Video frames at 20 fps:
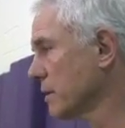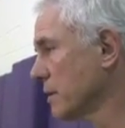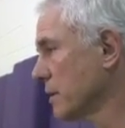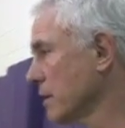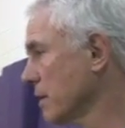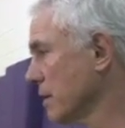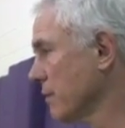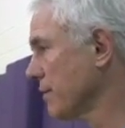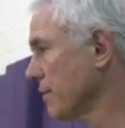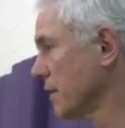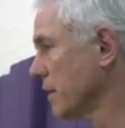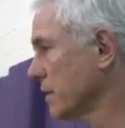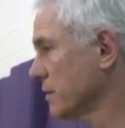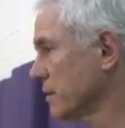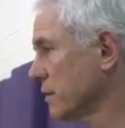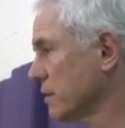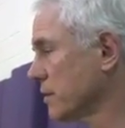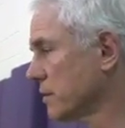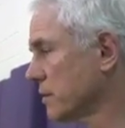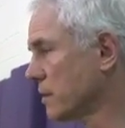and if you
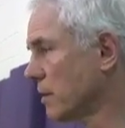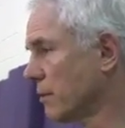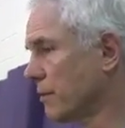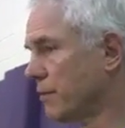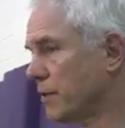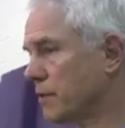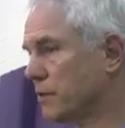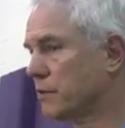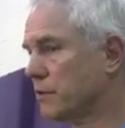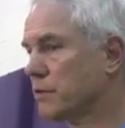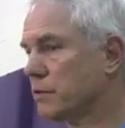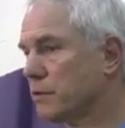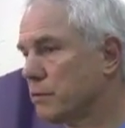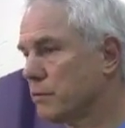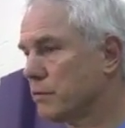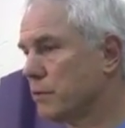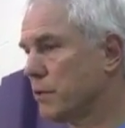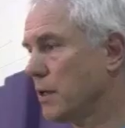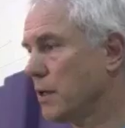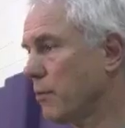listen to some of his
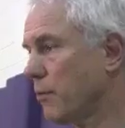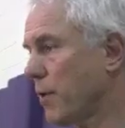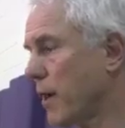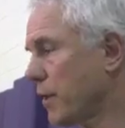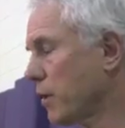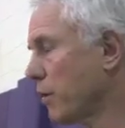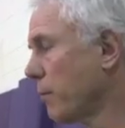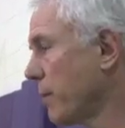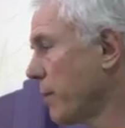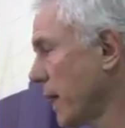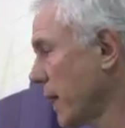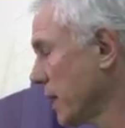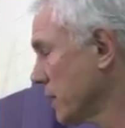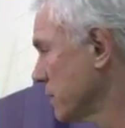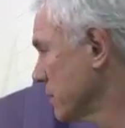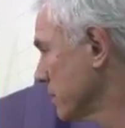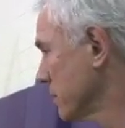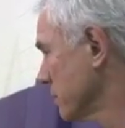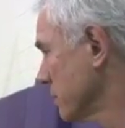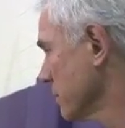radio
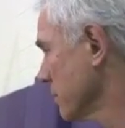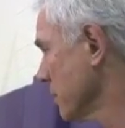bites,